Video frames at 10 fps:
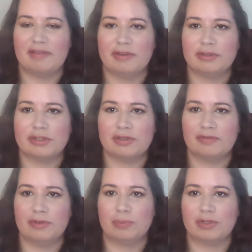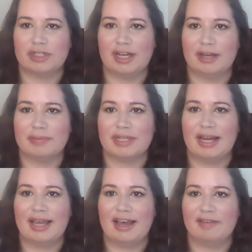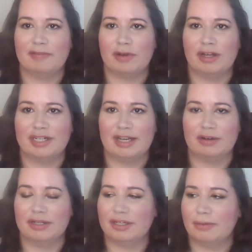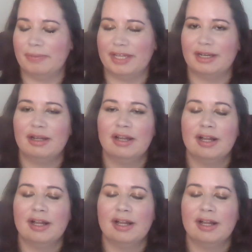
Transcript: I've used this a few more times and I have gone down a little bit,